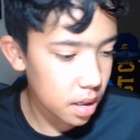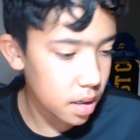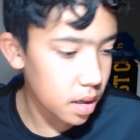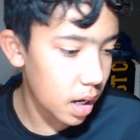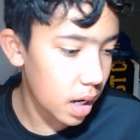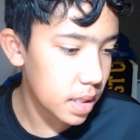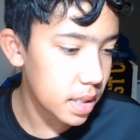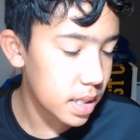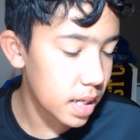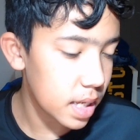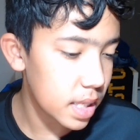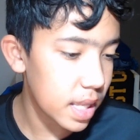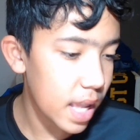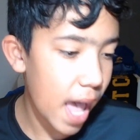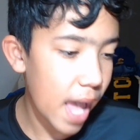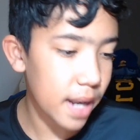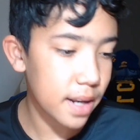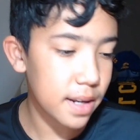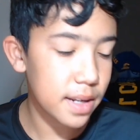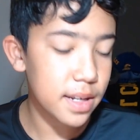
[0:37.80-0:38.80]
other than
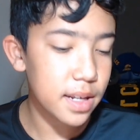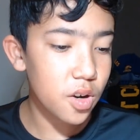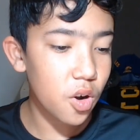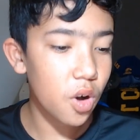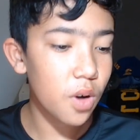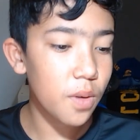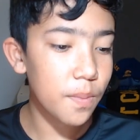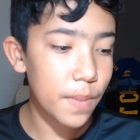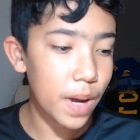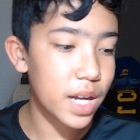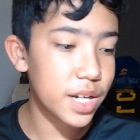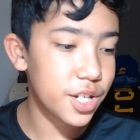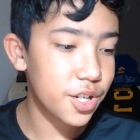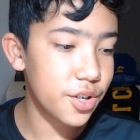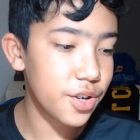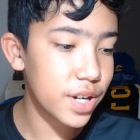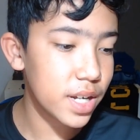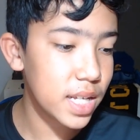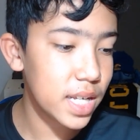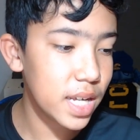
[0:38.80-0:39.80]
that, not
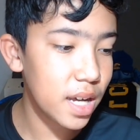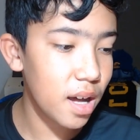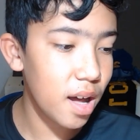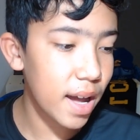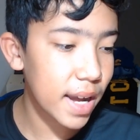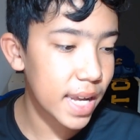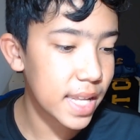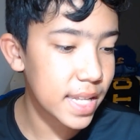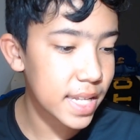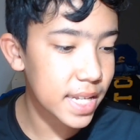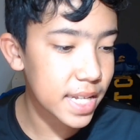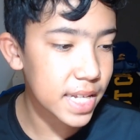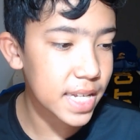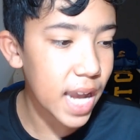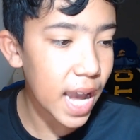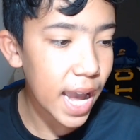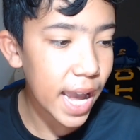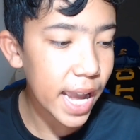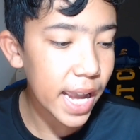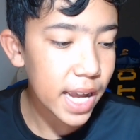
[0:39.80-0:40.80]
much really I can
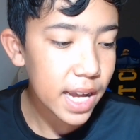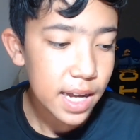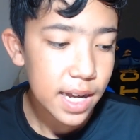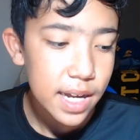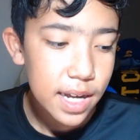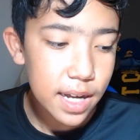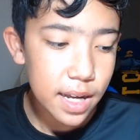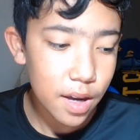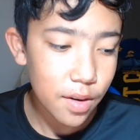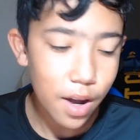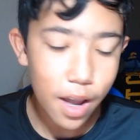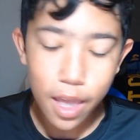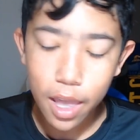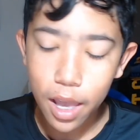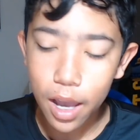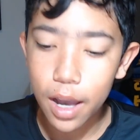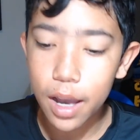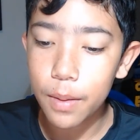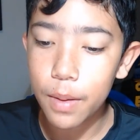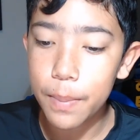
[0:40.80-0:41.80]
say
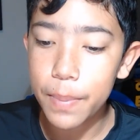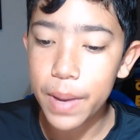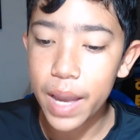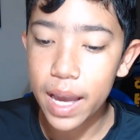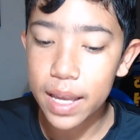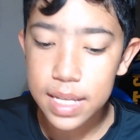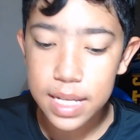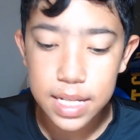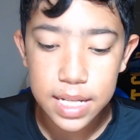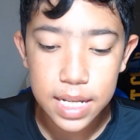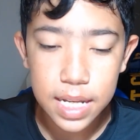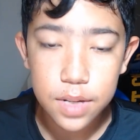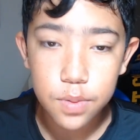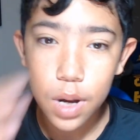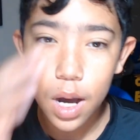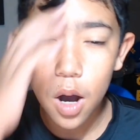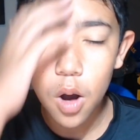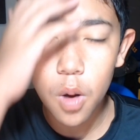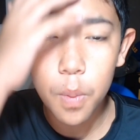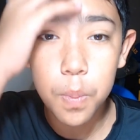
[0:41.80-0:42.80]
about this as
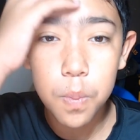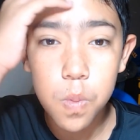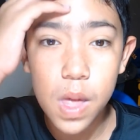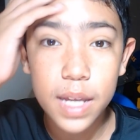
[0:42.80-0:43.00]
well.